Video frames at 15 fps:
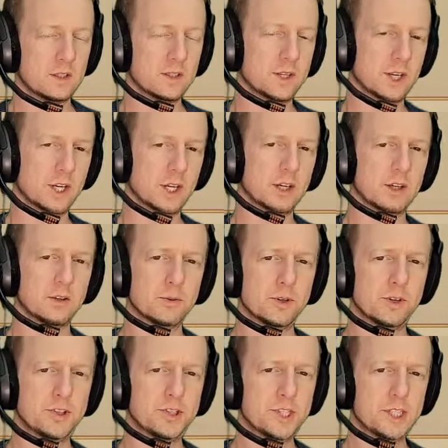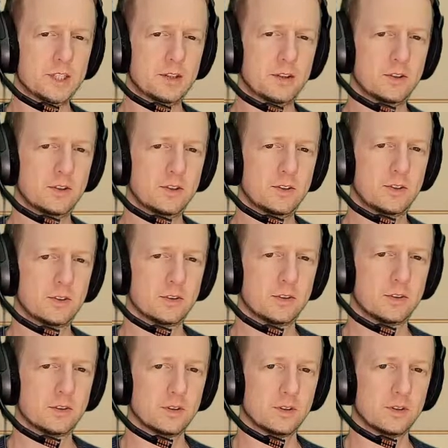Now, what does she use
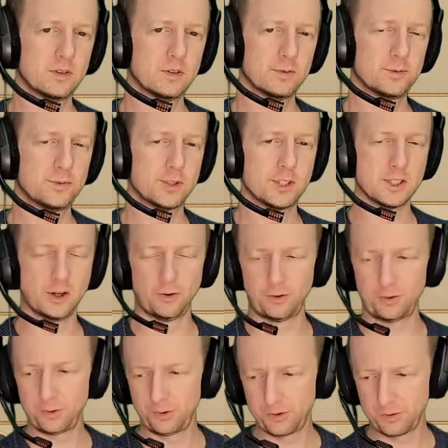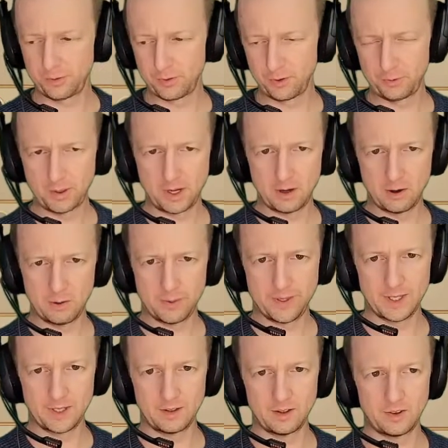first? What's the first power we
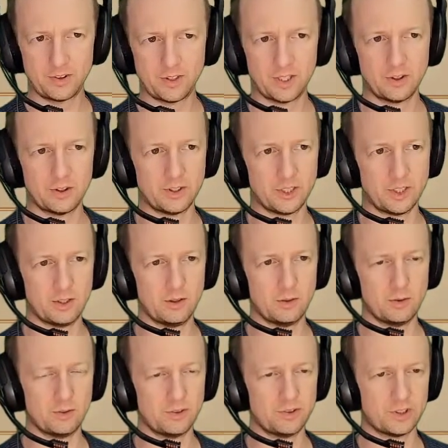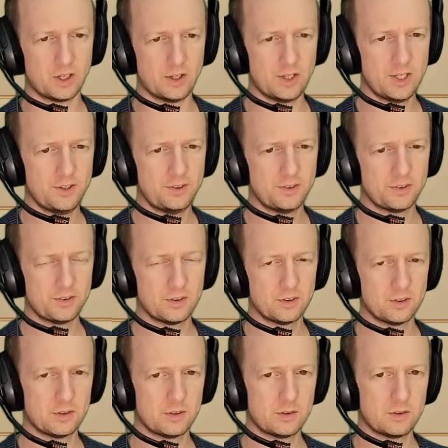get to see her use? Is it ice
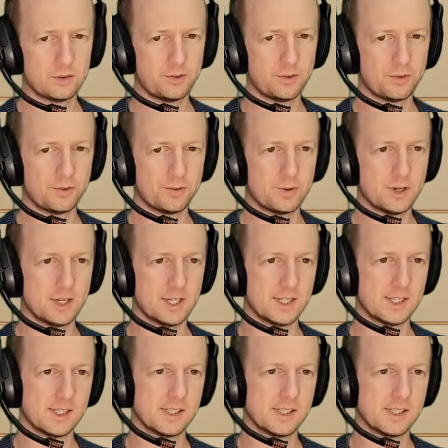or is it fire?